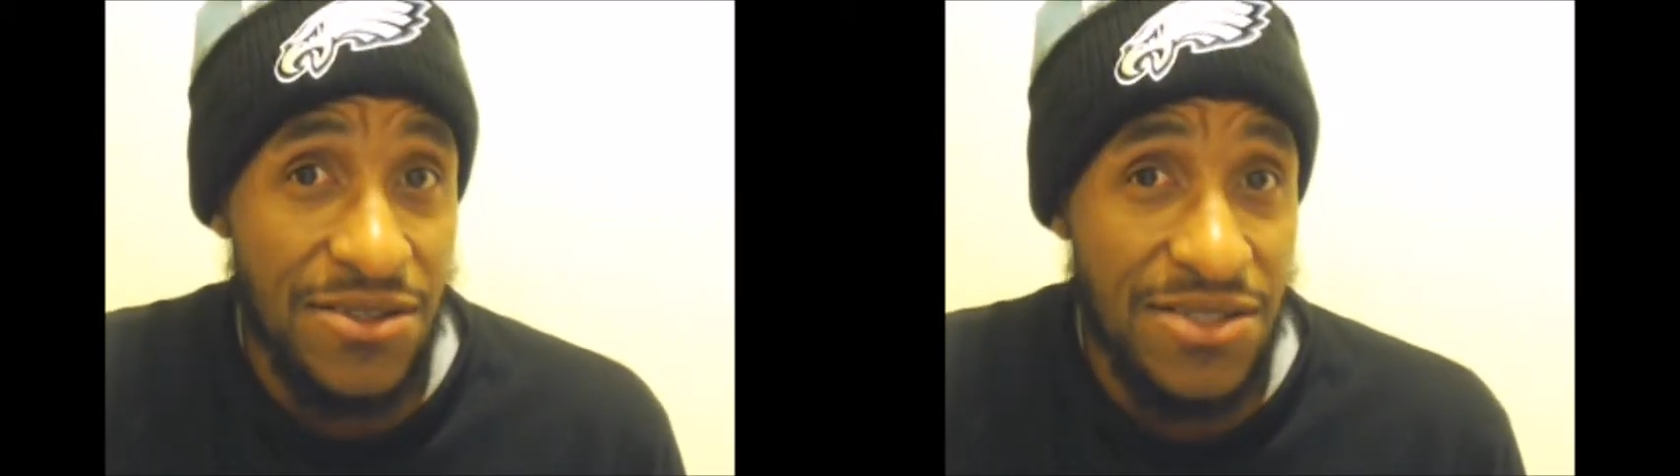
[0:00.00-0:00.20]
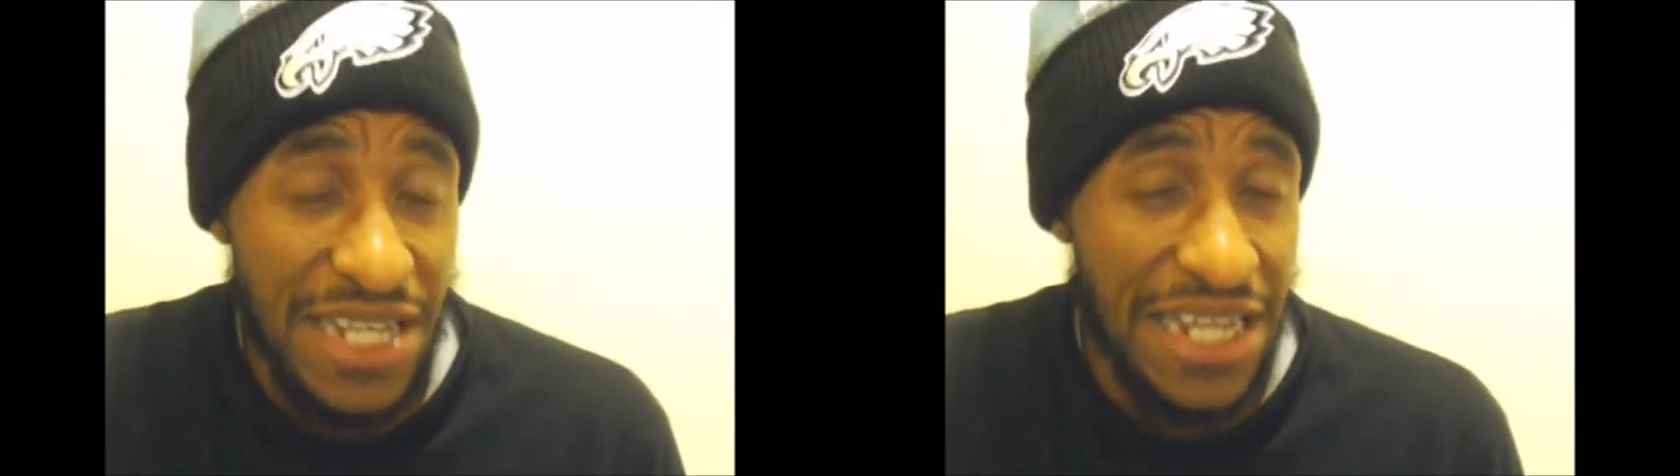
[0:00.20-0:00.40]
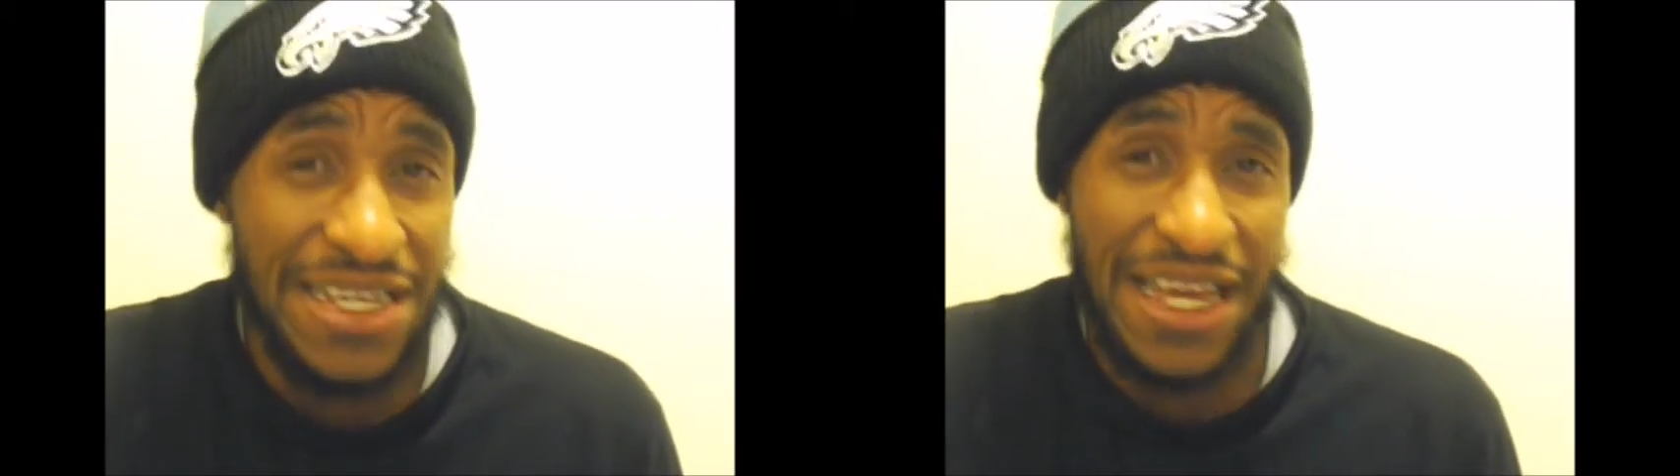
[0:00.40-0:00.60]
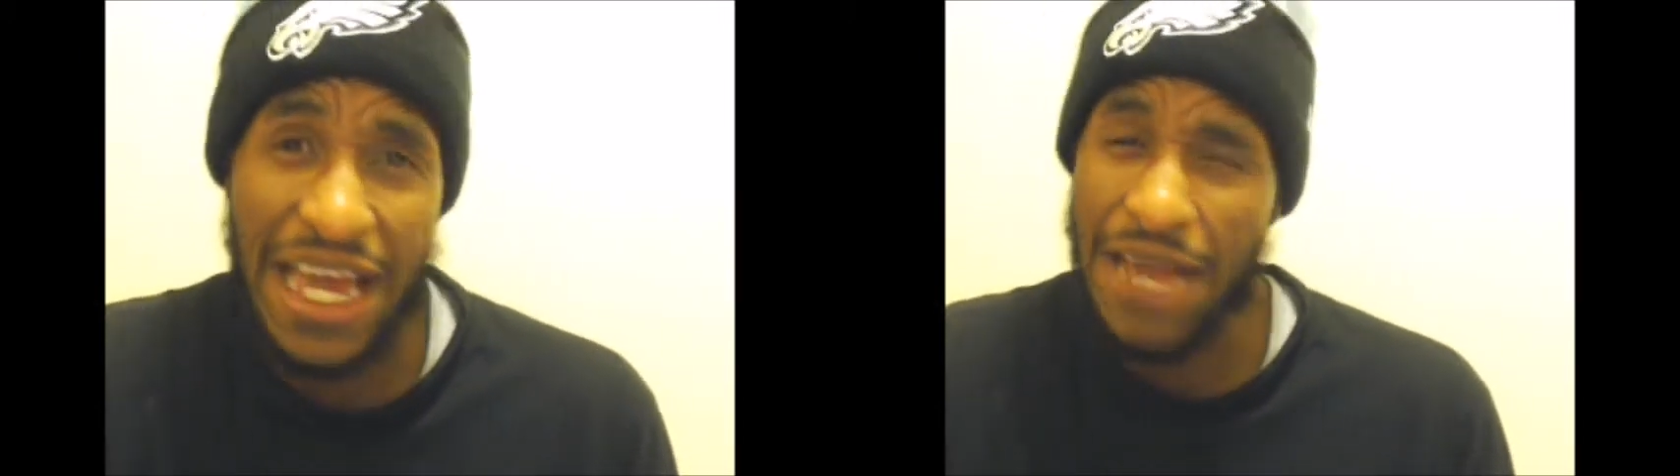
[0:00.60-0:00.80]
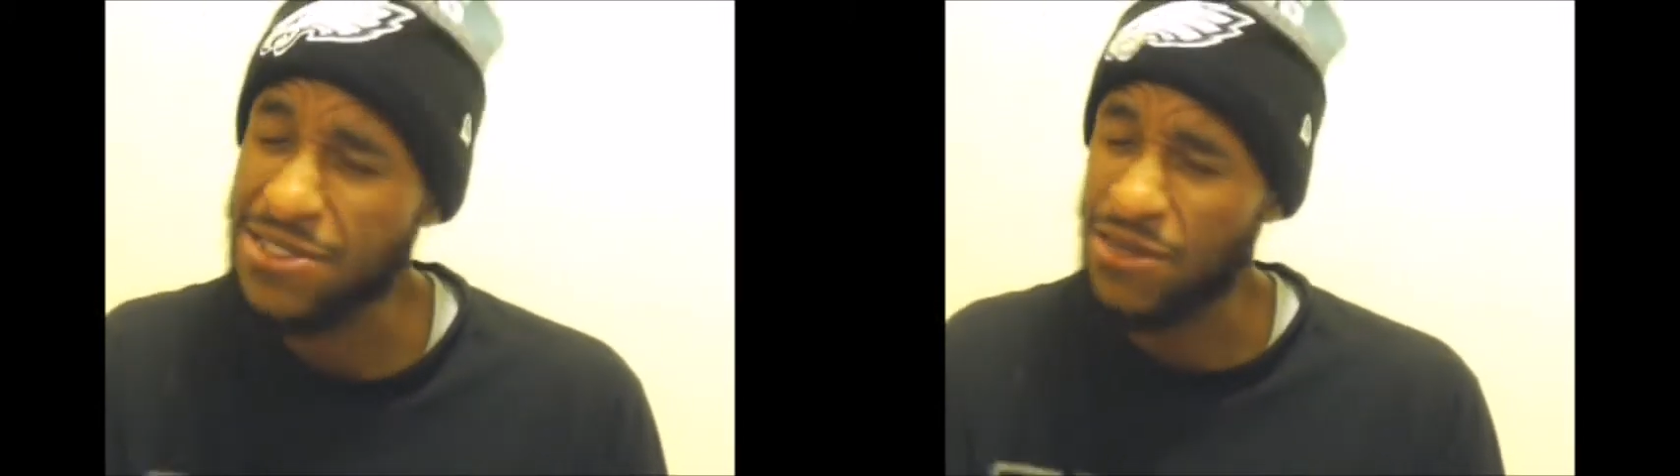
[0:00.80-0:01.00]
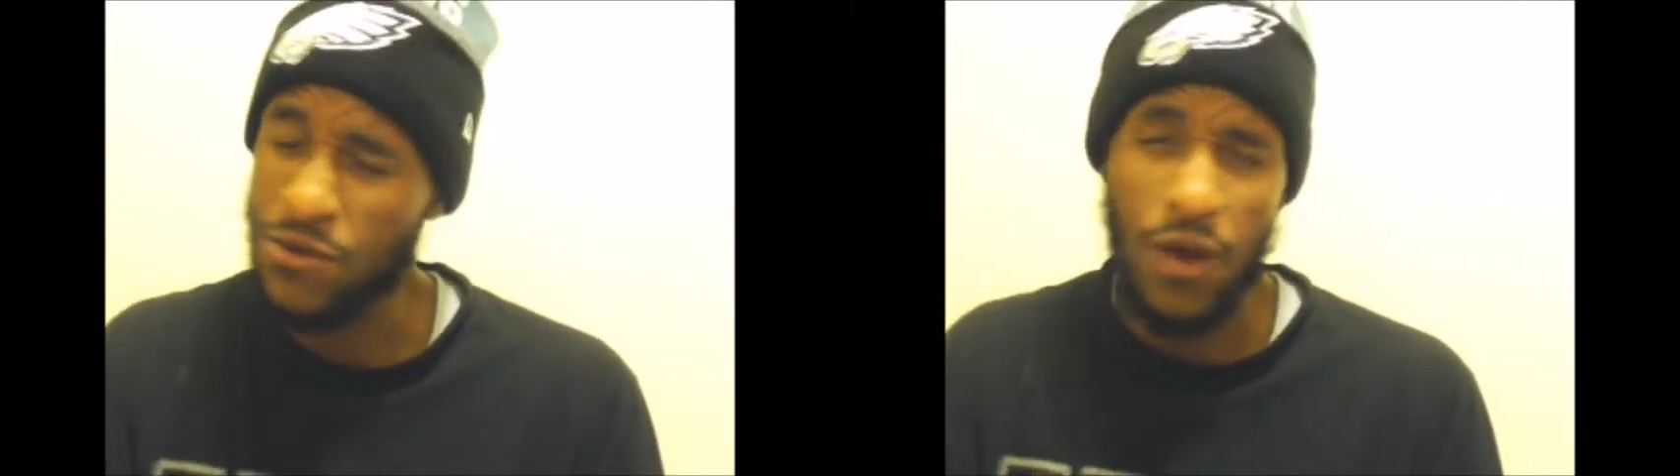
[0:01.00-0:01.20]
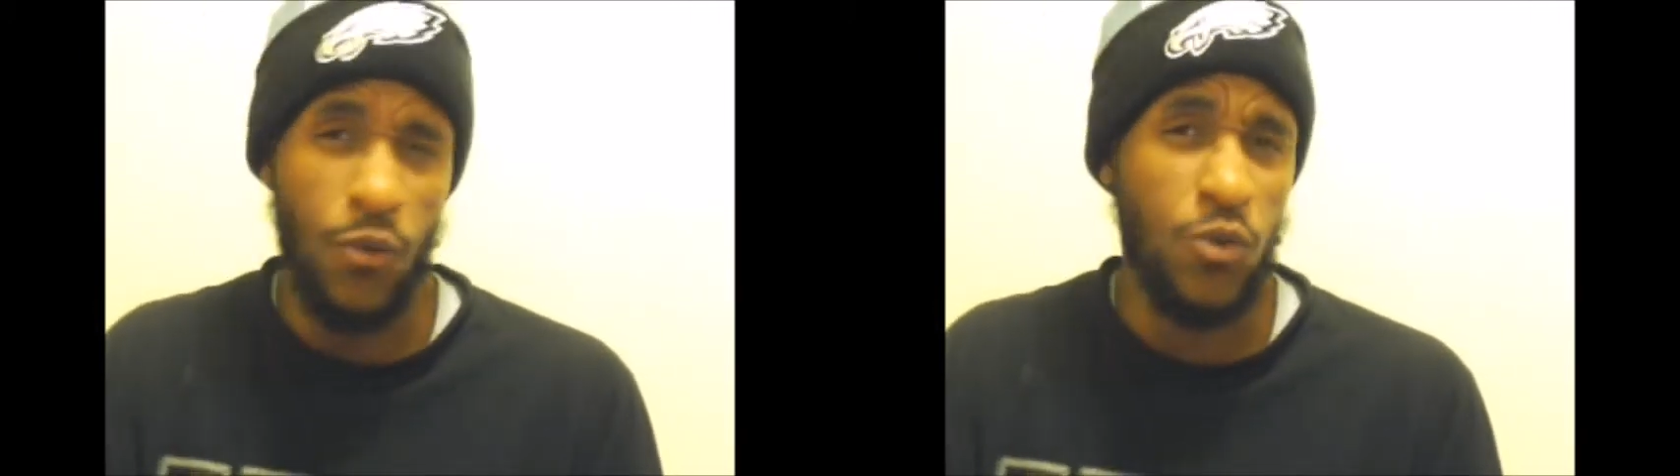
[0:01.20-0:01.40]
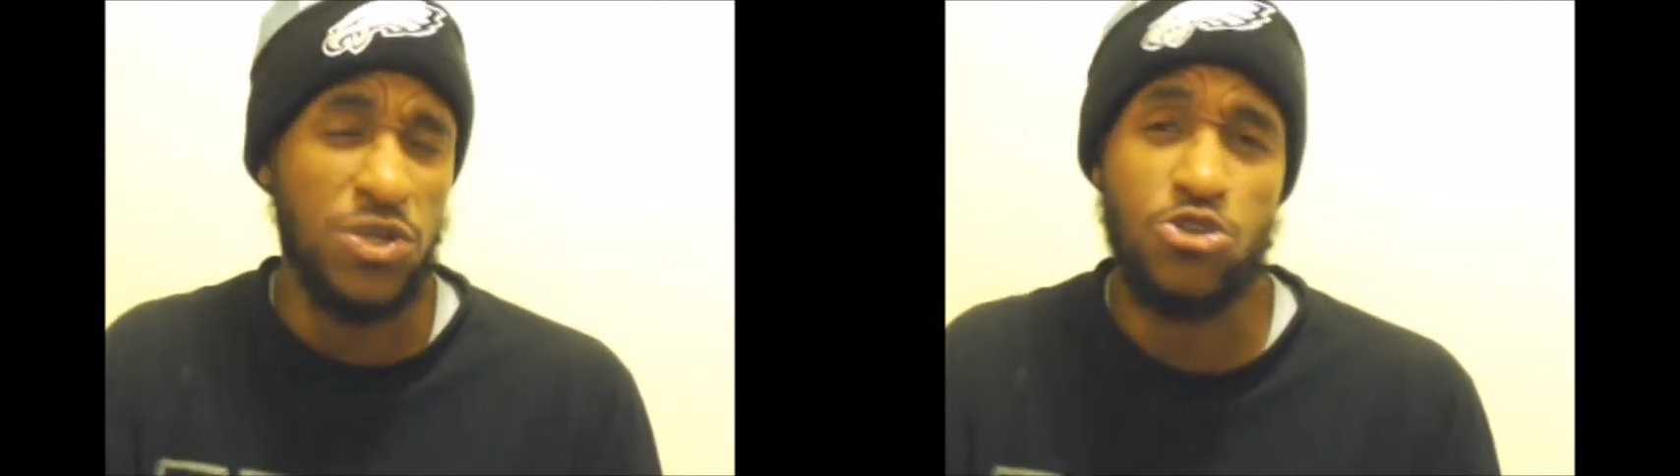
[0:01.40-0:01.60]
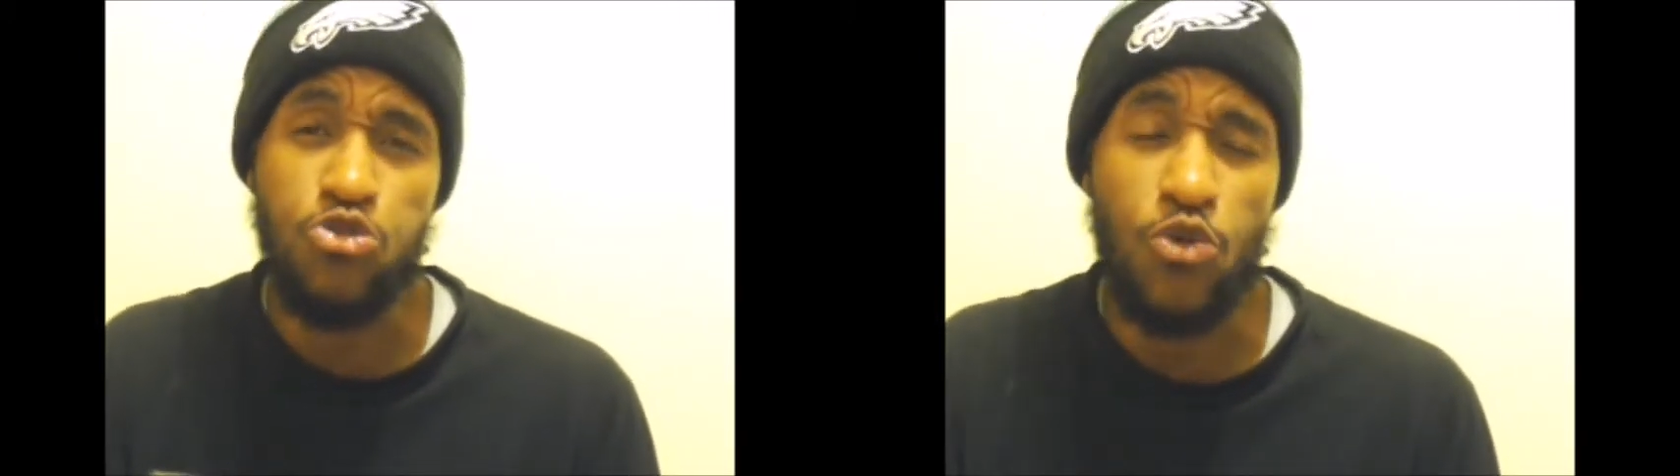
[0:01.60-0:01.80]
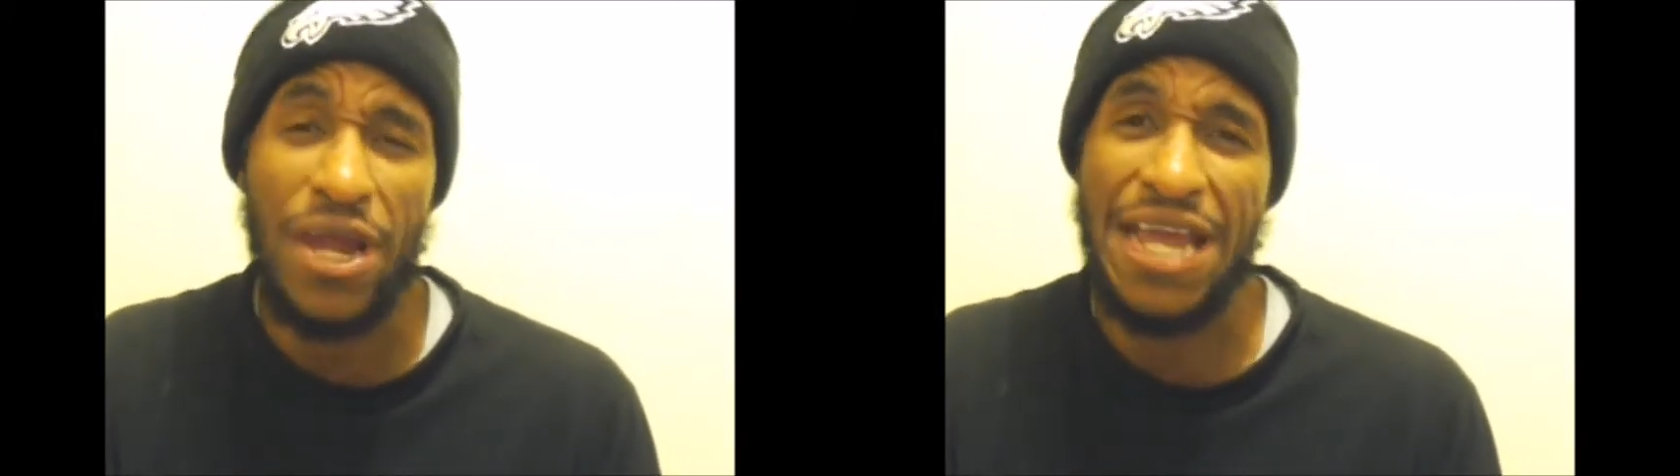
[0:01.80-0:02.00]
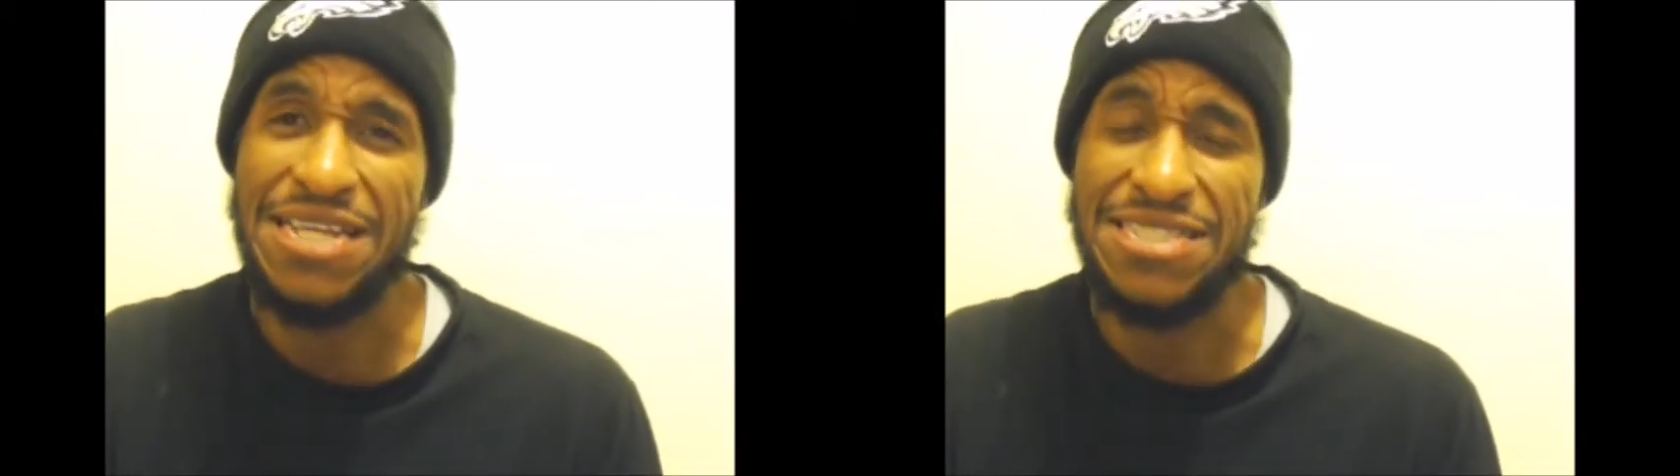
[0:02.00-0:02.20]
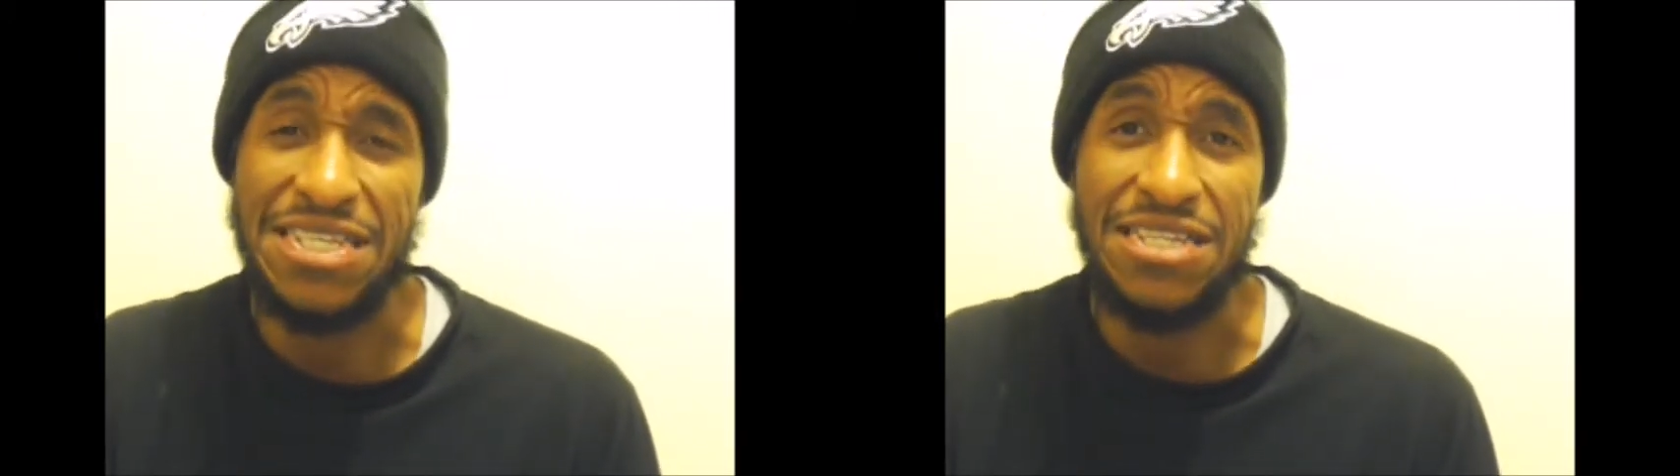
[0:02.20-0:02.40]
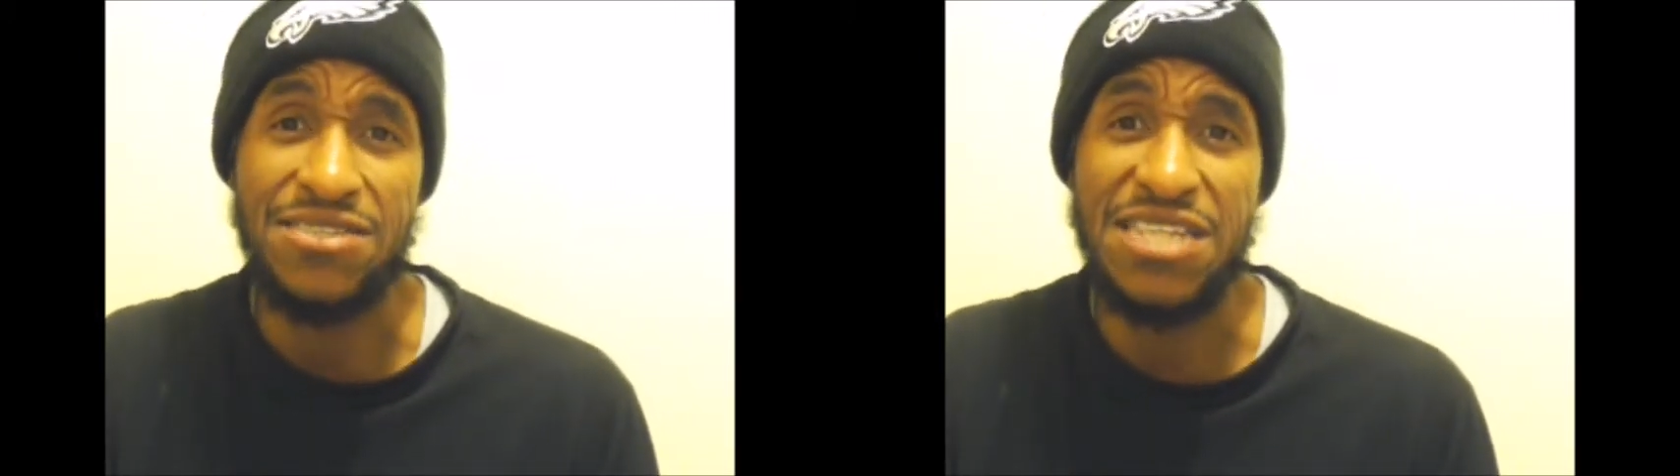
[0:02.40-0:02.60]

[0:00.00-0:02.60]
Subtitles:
10 games was crazy.